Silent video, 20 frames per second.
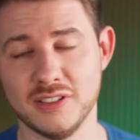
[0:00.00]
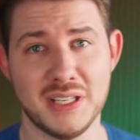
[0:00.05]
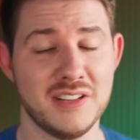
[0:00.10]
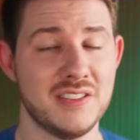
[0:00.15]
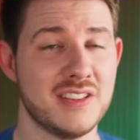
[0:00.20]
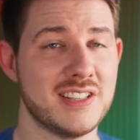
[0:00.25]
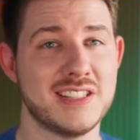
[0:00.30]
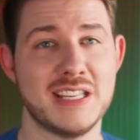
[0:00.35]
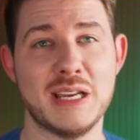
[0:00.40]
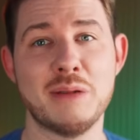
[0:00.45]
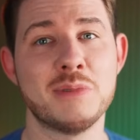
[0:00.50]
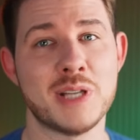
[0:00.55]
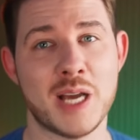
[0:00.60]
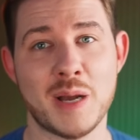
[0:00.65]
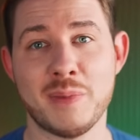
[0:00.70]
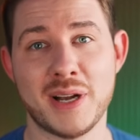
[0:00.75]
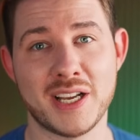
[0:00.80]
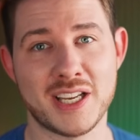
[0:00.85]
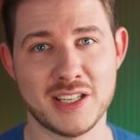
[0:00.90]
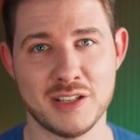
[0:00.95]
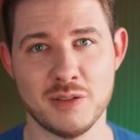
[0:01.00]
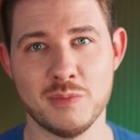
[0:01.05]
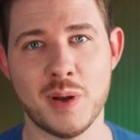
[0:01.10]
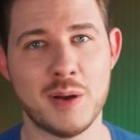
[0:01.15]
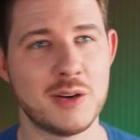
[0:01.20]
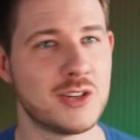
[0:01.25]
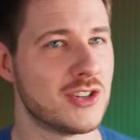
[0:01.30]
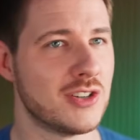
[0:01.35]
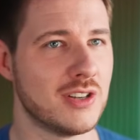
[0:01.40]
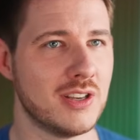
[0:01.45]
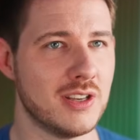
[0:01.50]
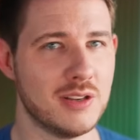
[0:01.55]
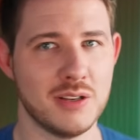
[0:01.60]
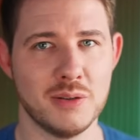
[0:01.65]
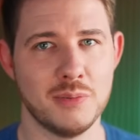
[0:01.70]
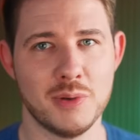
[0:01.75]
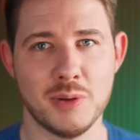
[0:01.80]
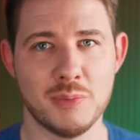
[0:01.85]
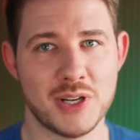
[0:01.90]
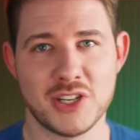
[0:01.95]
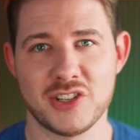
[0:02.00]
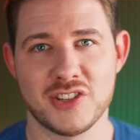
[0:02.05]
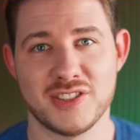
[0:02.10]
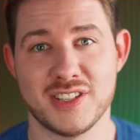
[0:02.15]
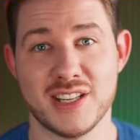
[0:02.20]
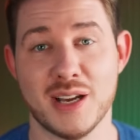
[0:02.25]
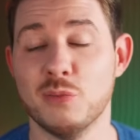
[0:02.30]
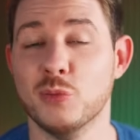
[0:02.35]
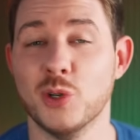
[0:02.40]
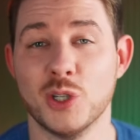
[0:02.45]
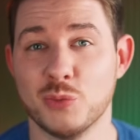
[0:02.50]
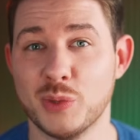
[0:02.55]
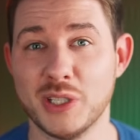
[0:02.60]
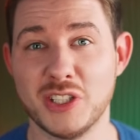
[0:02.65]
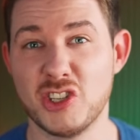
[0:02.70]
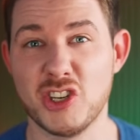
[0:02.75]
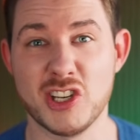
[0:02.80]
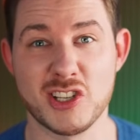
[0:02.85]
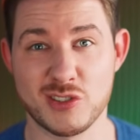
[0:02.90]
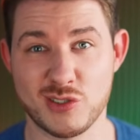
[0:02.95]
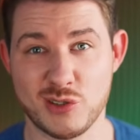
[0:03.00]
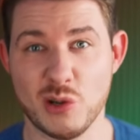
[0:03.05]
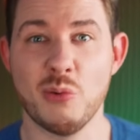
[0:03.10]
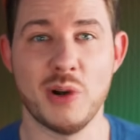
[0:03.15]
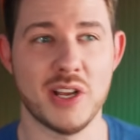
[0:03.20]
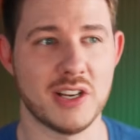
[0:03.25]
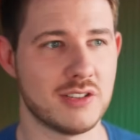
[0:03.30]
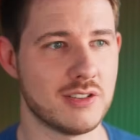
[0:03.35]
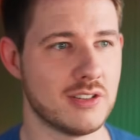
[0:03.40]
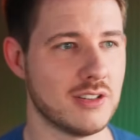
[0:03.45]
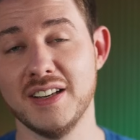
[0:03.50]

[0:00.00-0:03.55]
But at the same time, I can imagine someone will just do it.